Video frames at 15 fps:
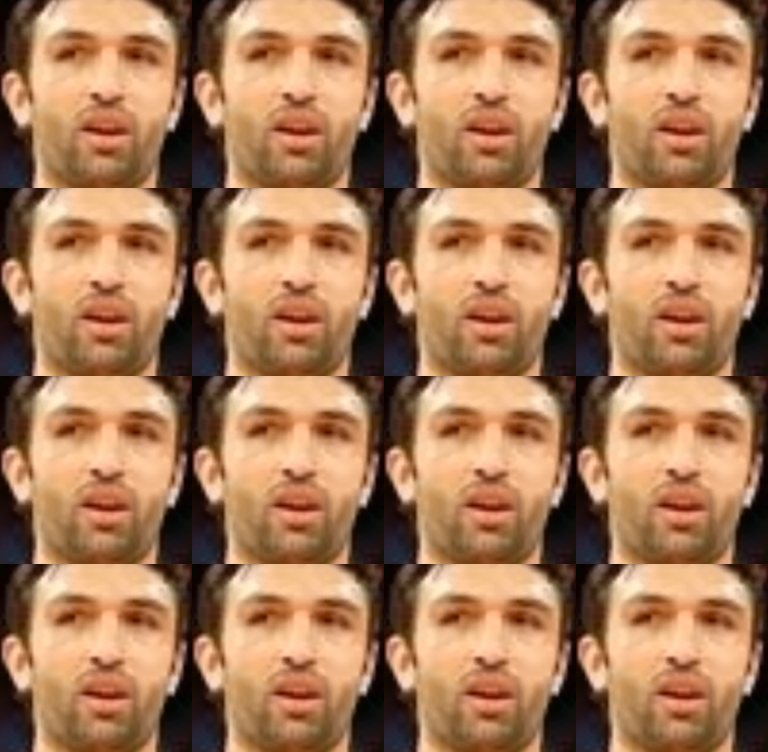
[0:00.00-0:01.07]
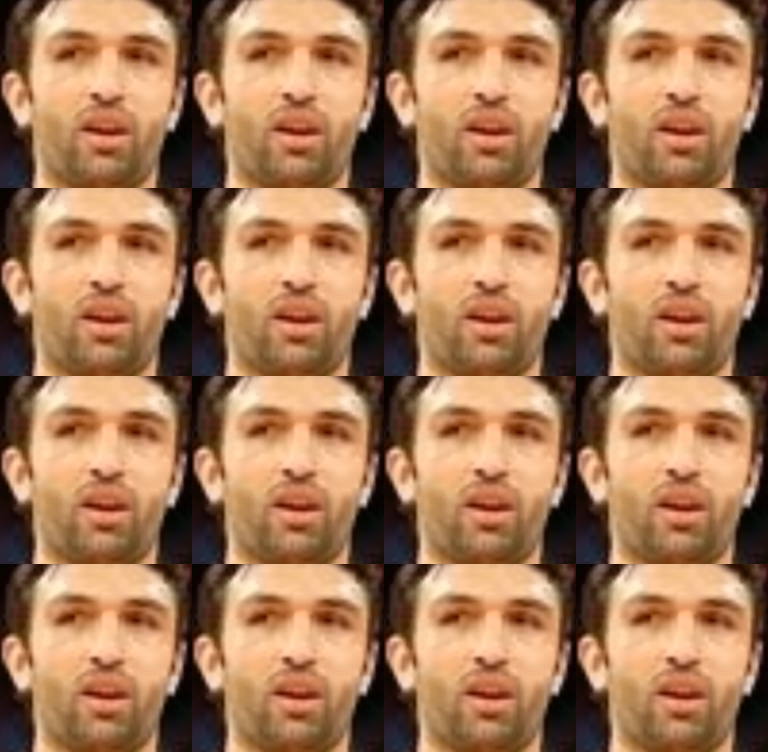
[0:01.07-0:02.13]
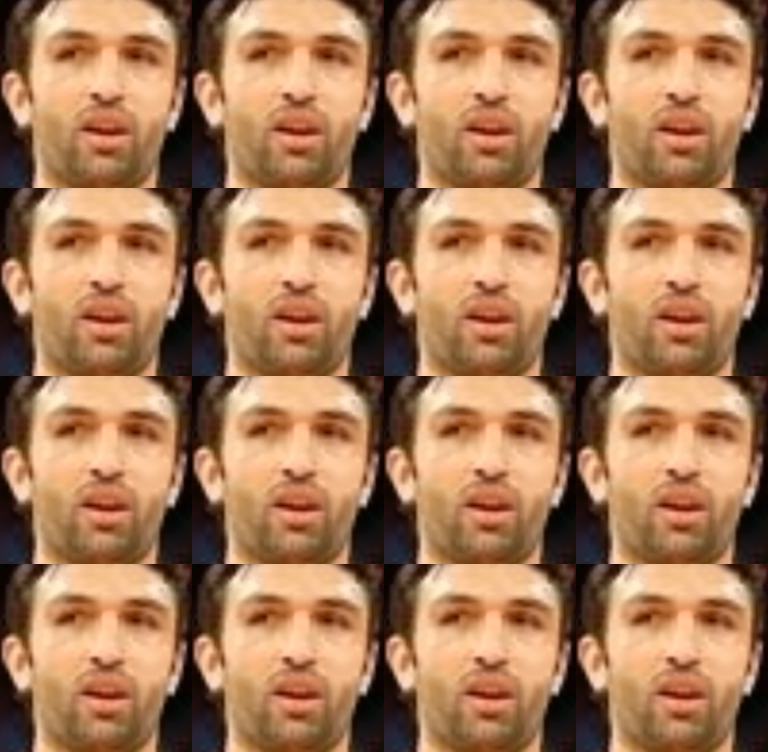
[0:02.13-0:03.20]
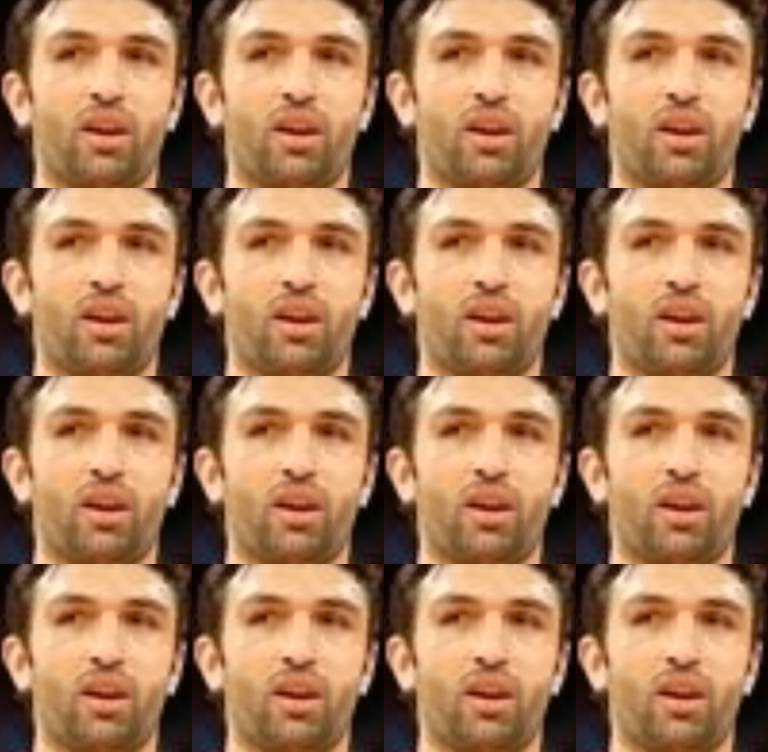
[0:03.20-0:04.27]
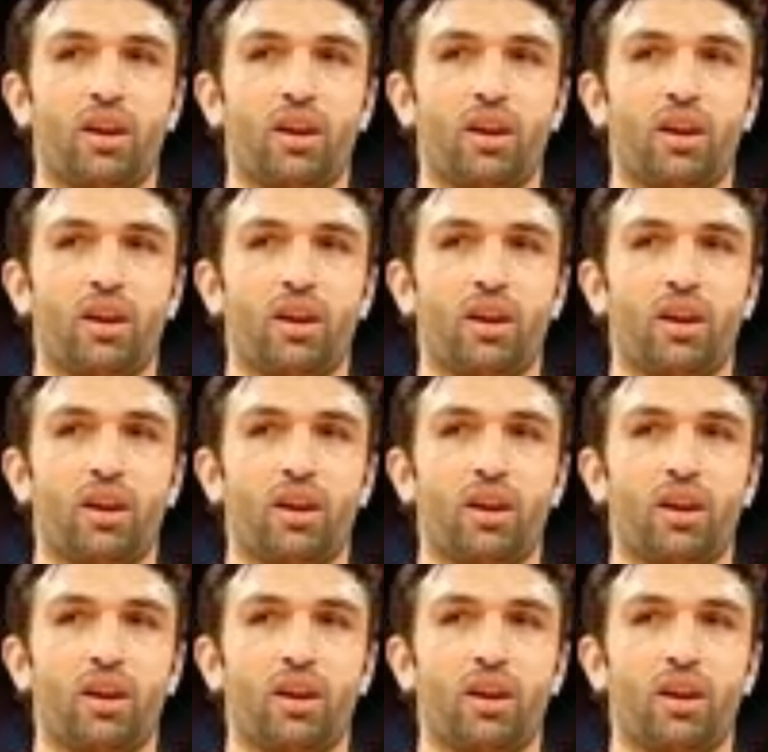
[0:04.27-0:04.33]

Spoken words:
[no speech]